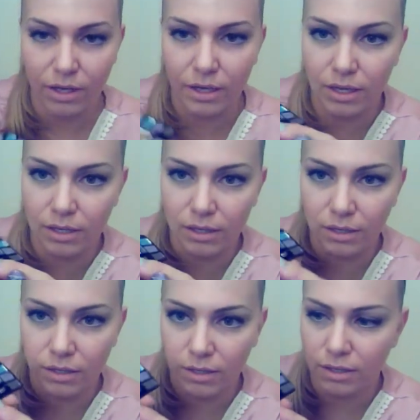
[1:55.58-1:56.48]
okay
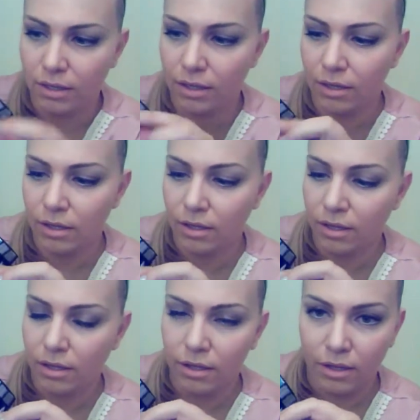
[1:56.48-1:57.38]

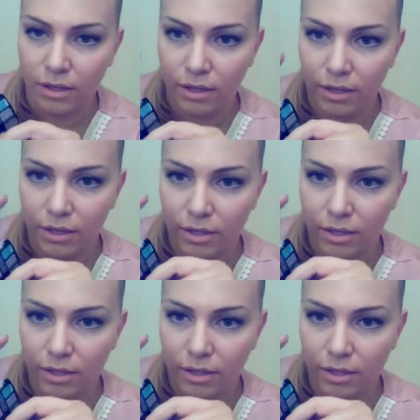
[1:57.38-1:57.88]
it